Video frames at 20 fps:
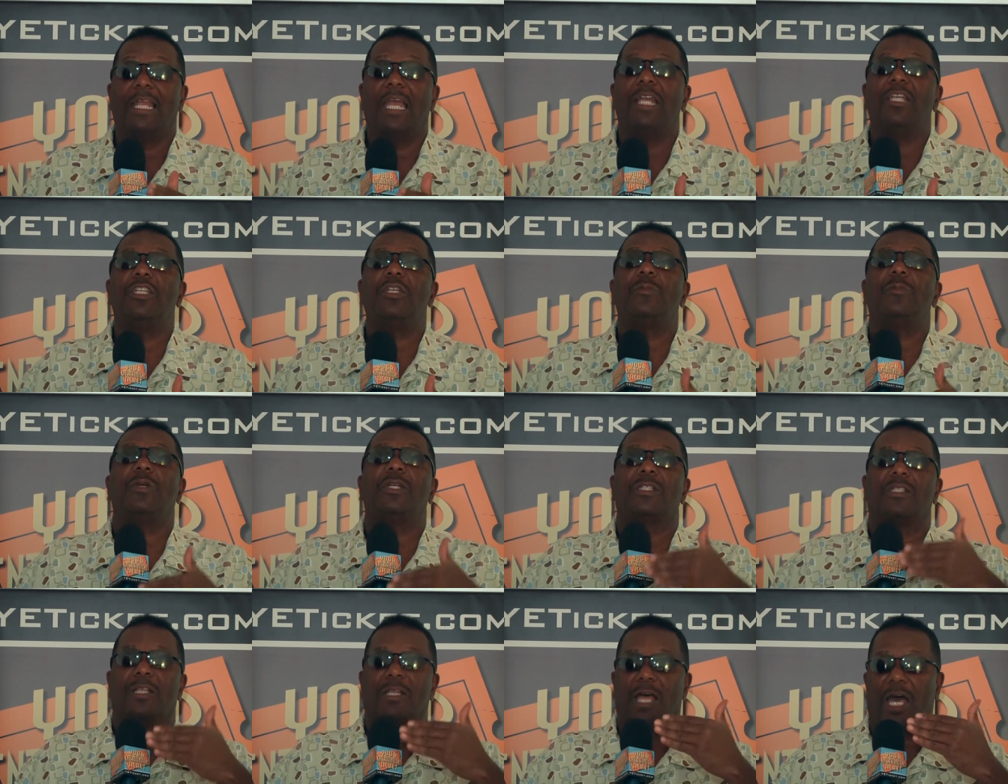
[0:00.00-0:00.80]
and she
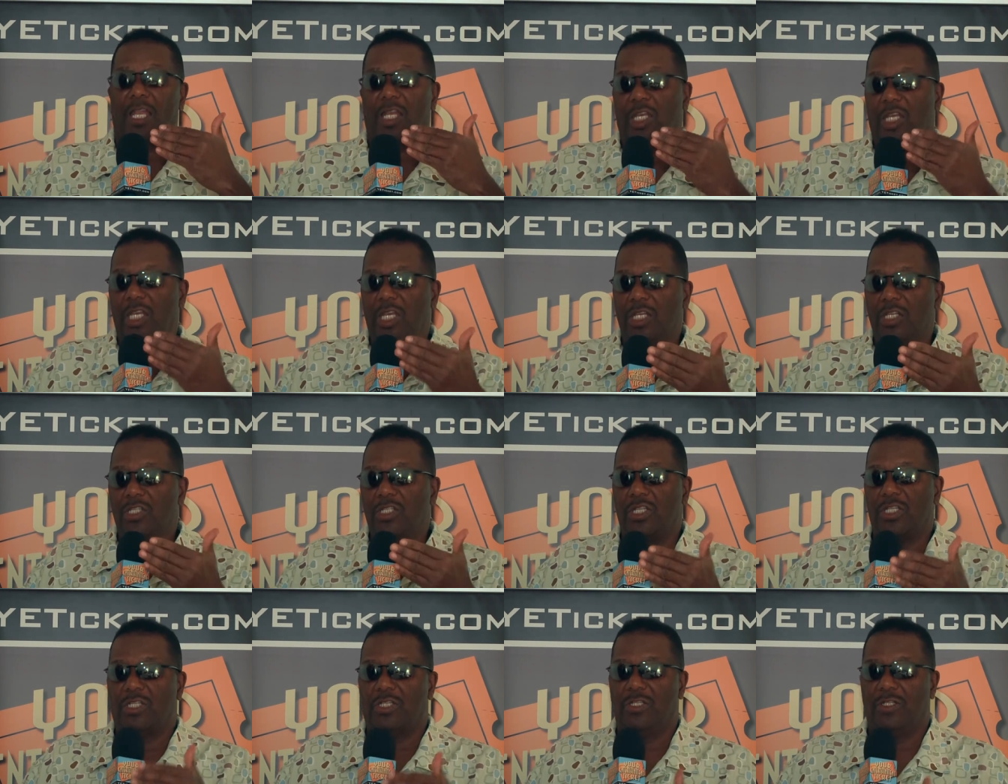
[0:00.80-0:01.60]
brings a lot of
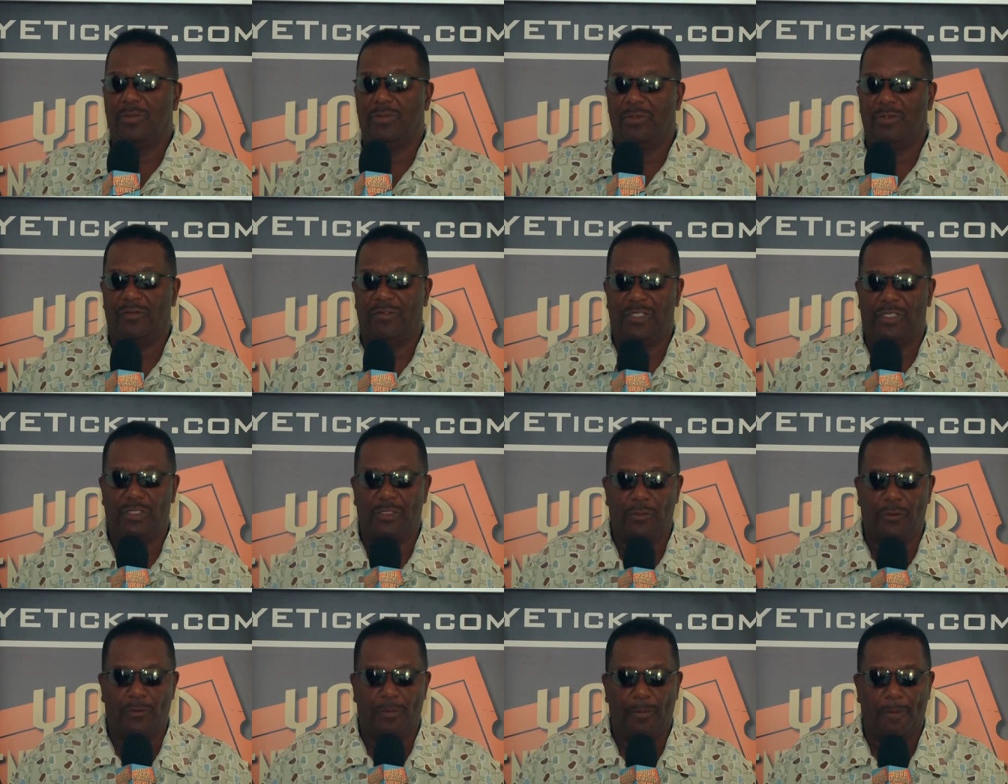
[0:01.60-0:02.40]
energy to the movie,
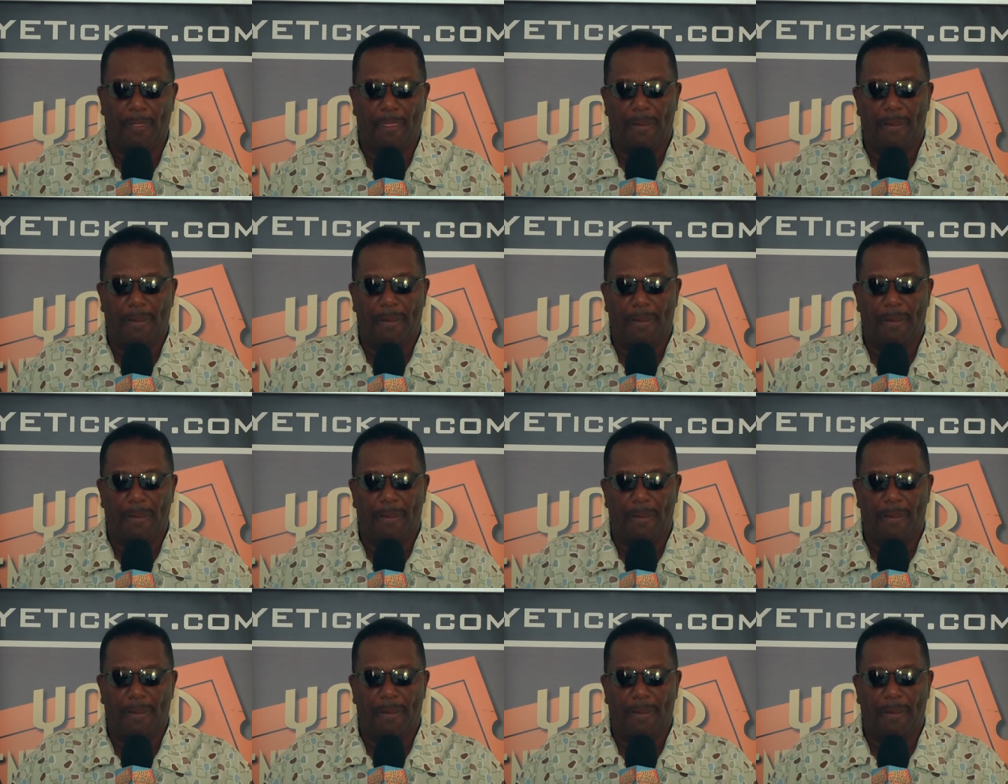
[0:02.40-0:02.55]
too,